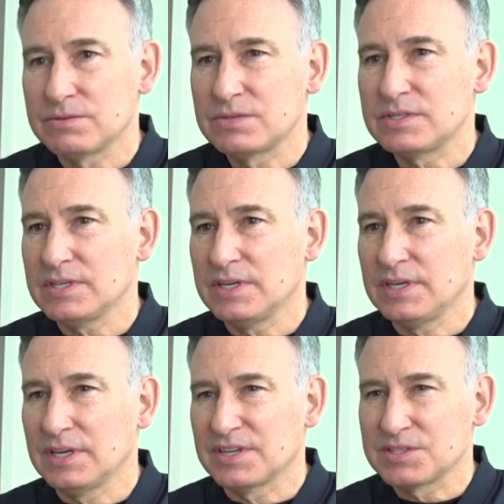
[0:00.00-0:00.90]

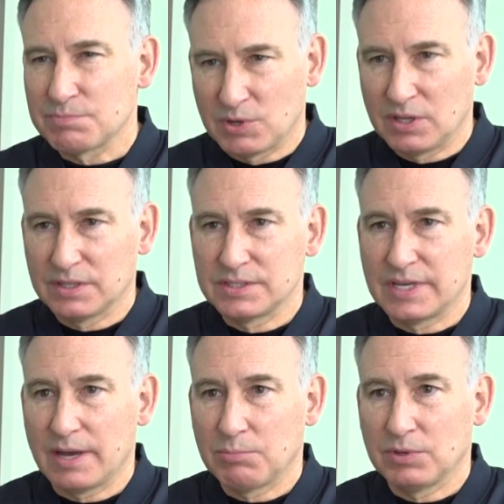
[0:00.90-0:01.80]
see a small
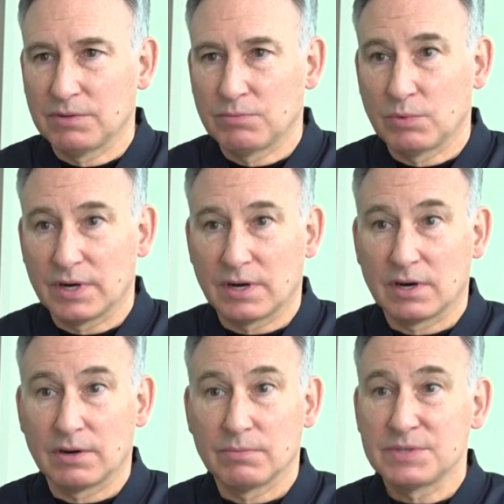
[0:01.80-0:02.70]
example of what
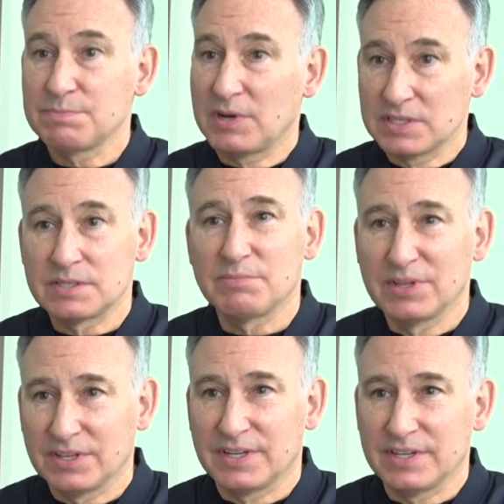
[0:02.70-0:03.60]
our
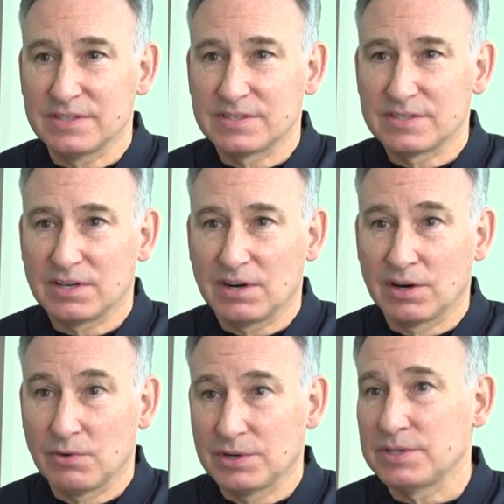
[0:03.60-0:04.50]
responsibilities are
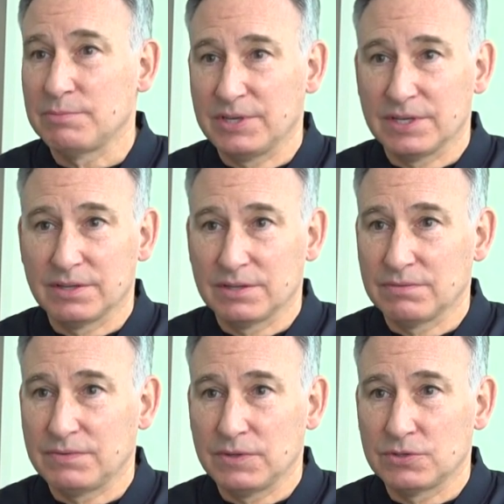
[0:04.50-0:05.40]
going to be in the
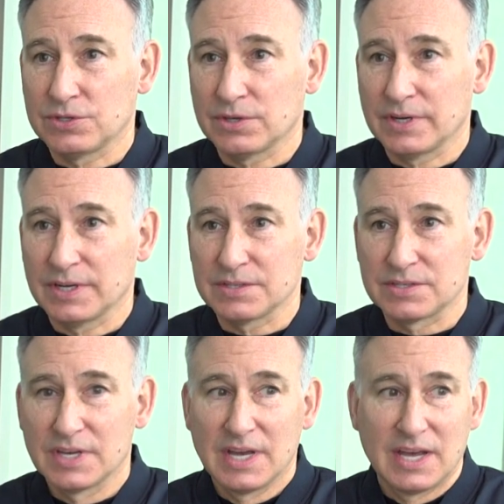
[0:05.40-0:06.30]
future
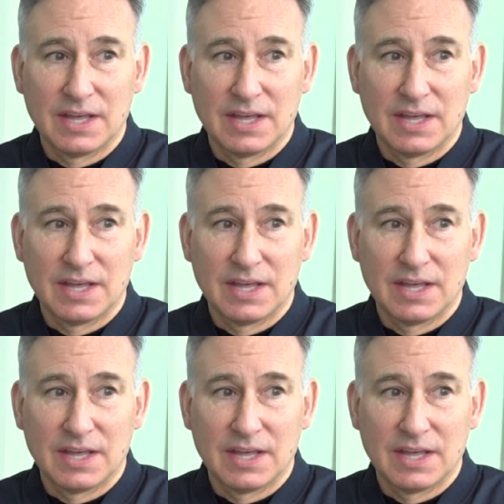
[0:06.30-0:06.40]
as